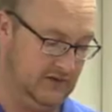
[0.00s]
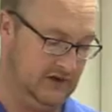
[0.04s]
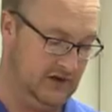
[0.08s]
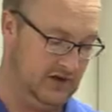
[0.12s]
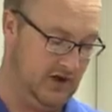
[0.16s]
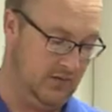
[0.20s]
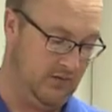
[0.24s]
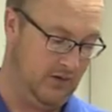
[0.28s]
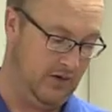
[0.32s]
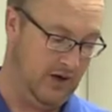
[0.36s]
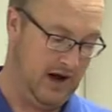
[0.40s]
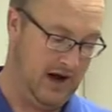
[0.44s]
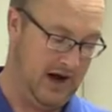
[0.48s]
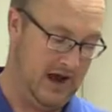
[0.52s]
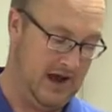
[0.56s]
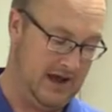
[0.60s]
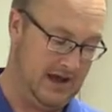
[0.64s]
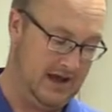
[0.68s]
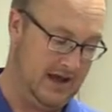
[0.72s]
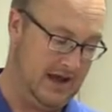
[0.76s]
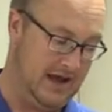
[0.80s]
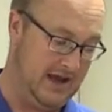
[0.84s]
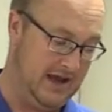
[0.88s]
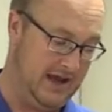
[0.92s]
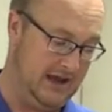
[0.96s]
super high
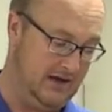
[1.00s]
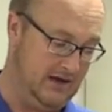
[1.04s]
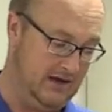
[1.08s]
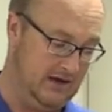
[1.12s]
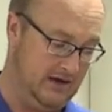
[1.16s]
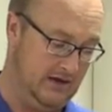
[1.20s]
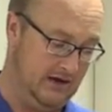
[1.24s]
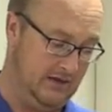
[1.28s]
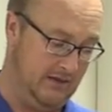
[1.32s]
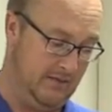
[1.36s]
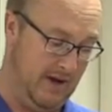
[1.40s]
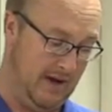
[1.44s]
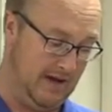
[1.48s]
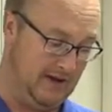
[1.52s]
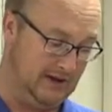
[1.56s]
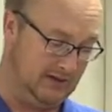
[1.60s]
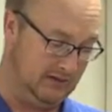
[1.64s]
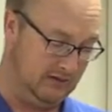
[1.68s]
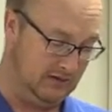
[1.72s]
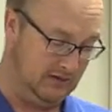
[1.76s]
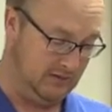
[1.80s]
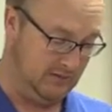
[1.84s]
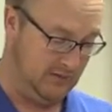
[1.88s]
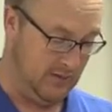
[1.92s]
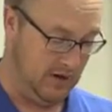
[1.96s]
heat. It'll make
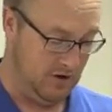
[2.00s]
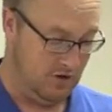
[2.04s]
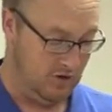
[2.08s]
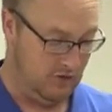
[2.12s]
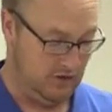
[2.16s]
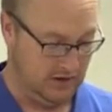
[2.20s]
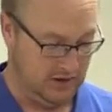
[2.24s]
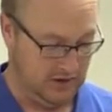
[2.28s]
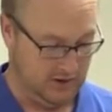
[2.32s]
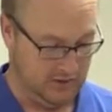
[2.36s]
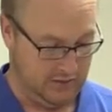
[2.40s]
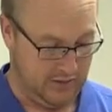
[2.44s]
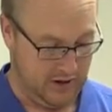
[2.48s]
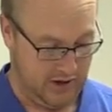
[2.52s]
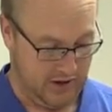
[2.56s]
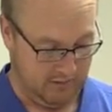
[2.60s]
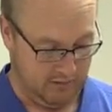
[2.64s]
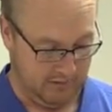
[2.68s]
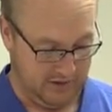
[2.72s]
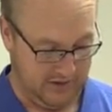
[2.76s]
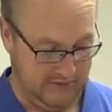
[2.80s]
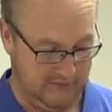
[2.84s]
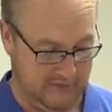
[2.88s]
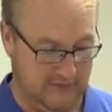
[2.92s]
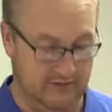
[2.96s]
some smoke. It'll
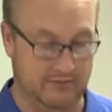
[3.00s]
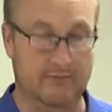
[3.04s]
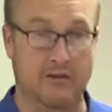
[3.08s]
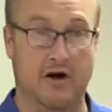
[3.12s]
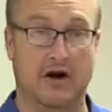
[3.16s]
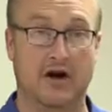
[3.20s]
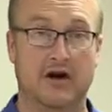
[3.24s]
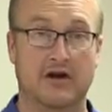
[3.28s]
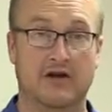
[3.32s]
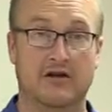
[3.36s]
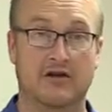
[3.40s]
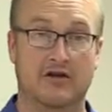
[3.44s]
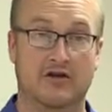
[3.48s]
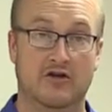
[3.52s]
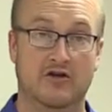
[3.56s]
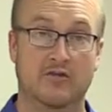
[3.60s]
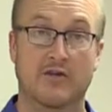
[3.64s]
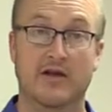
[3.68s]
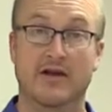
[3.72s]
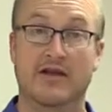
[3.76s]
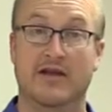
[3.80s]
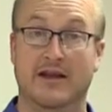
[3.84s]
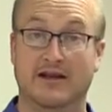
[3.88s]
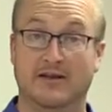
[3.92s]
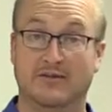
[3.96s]
probably even burn a little
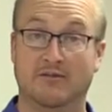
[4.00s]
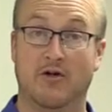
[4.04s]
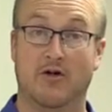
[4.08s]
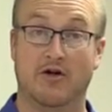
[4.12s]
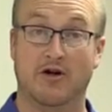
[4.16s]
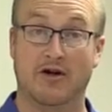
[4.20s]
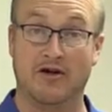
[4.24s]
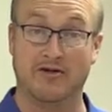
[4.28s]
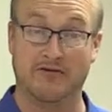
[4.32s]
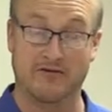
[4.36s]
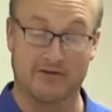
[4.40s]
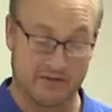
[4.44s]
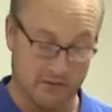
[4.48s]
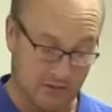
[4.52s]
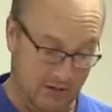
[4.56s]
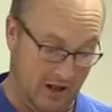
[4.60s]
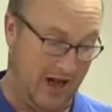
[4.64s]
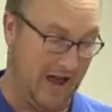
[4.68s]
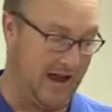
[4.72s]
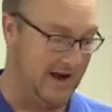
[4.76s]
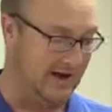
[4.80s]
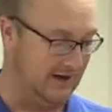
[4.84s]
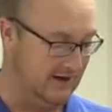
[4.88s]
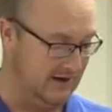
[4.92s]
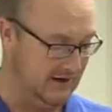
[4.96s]
bit. That's part of the
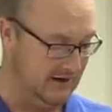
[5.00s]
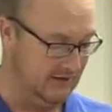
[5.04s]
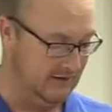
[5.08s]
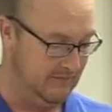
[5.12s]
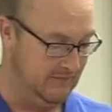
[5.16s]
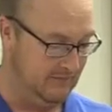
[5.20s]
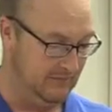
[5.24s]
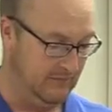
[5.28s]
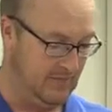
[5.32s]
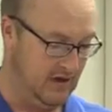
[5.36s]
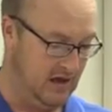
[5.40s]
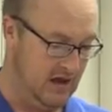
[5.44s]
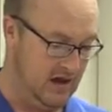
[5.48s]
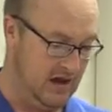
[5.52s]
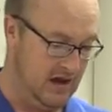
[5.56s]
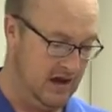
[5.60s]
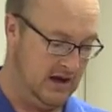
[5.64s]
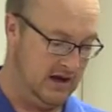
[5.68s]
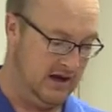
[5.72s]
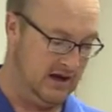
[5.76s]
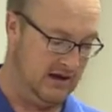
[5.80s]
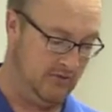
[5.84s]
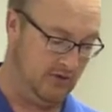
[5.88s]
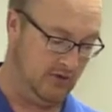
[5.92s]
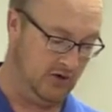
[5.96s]
blackening.
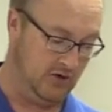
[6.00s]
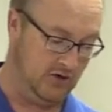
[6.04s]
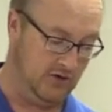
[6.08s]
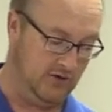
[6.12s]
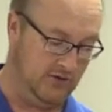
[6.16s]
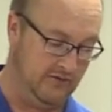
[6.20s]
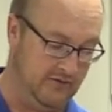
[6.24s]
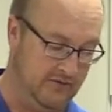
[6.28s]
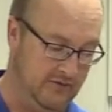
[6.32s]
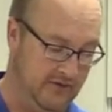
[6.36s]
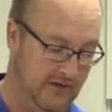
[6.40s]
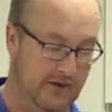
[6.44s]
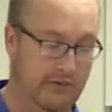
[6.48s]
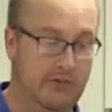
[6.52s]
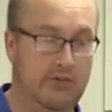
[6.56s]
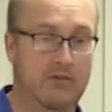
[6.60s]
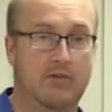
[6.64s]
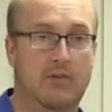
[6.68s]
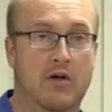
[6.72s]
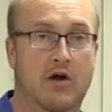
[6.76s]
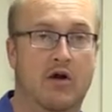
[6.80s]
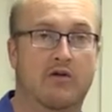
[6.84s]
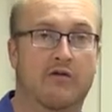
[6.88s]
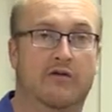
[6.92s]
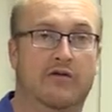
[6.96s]
Then we're going to flip
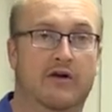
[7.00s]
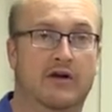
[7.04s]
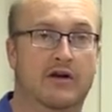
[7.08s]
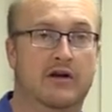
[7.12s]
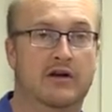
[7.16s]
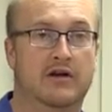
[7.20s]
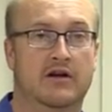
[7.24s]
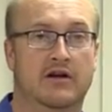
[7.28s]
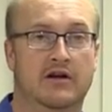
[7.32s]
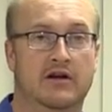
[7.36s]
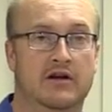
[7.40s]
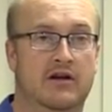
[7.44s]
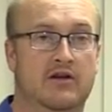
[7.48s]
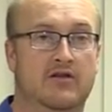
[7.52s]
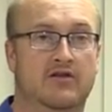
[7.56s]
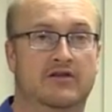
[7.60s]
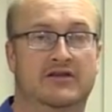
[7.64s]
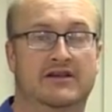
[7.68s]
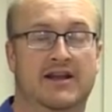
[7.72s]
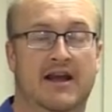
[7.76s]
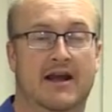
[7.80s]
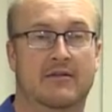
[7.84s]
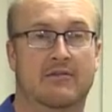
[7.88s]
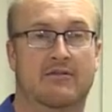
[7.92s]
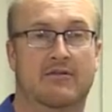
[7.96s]
them over and do the
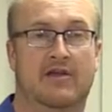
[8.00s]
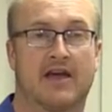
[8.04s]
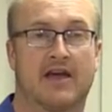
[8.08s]
same